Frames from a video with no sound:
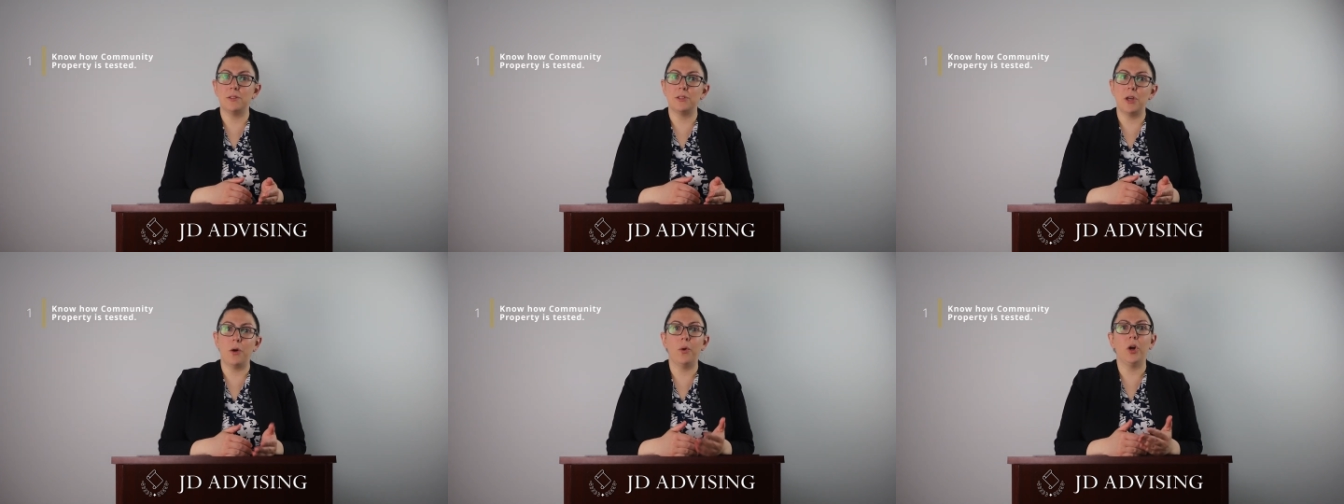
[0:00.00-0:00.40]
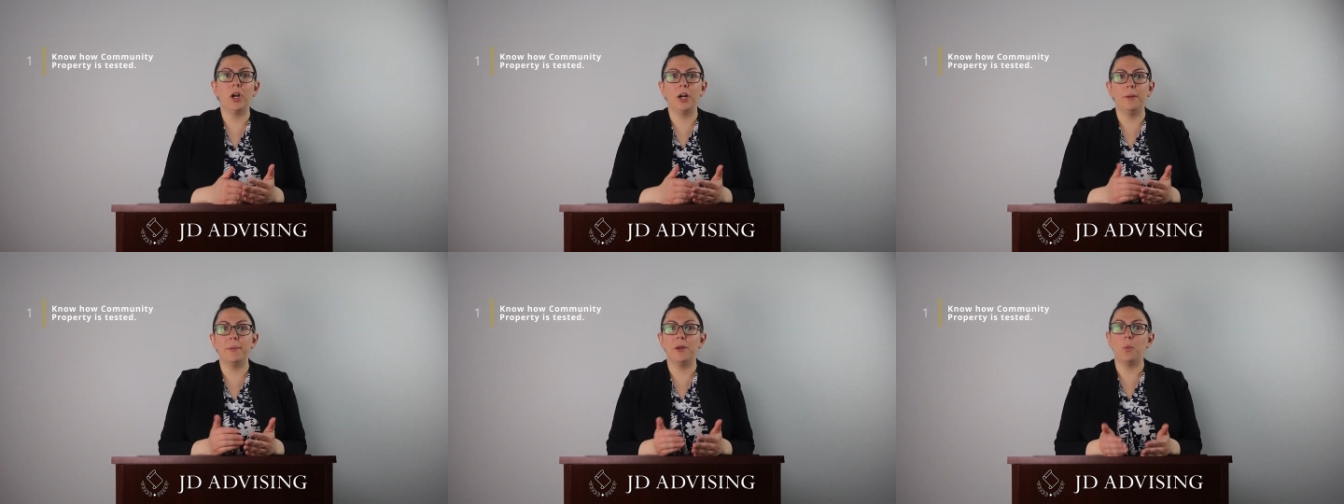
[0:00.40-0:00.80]
so
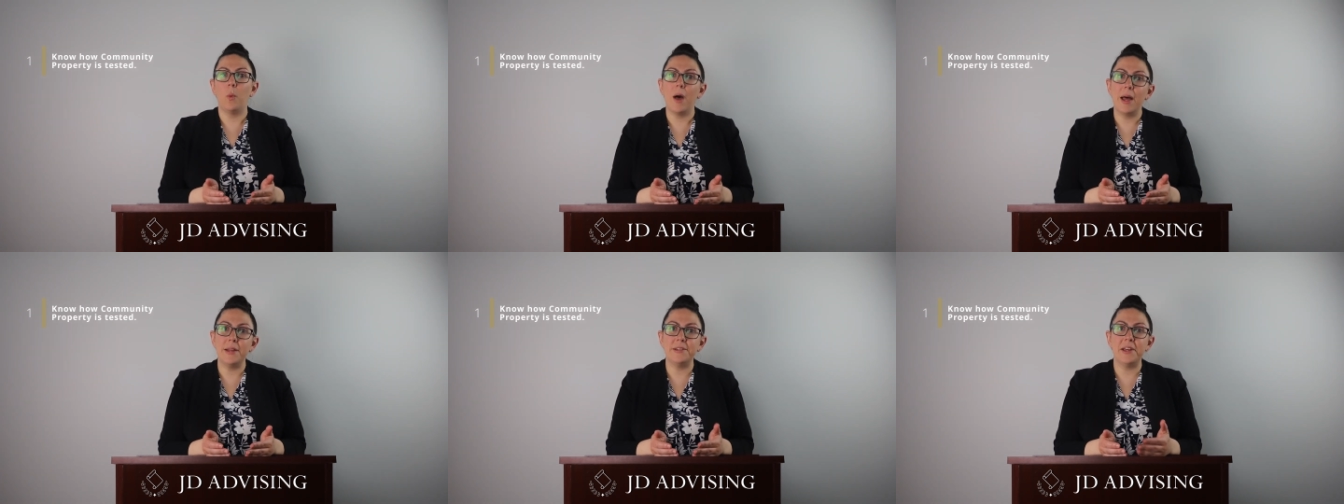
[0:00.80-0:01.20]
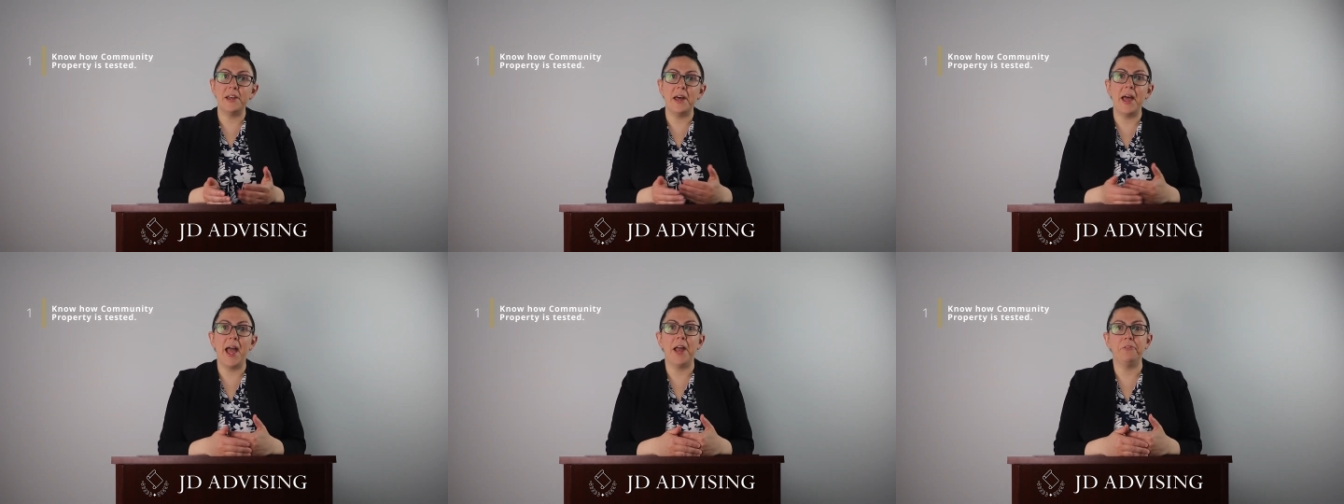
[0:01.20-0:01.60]
Herb and
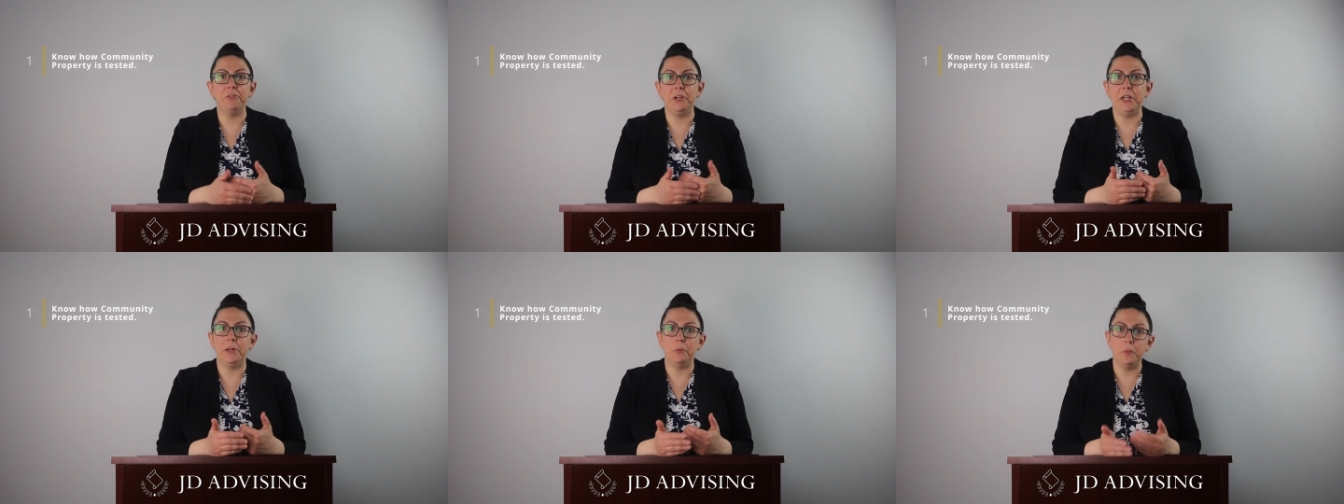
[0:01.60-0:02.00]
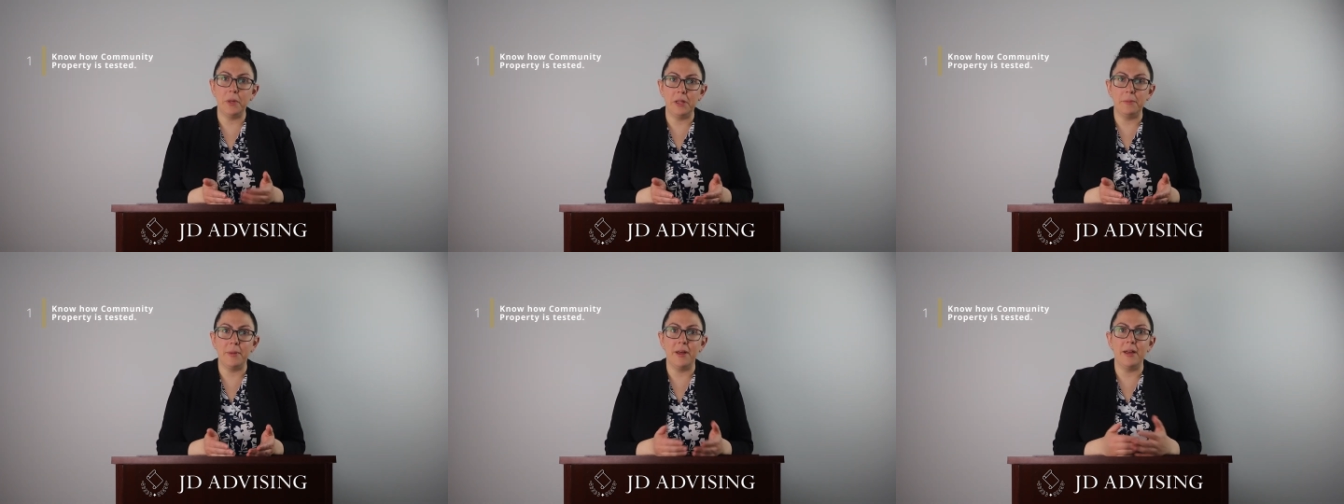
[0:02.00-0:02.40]
Wanda, Henry and
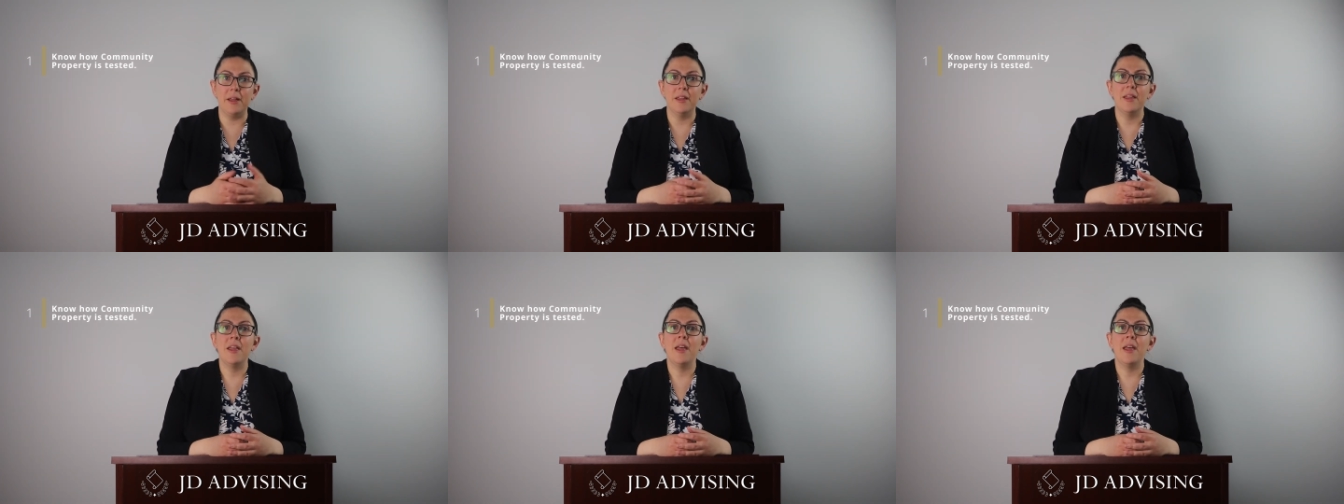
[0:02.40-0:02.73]
Wilma,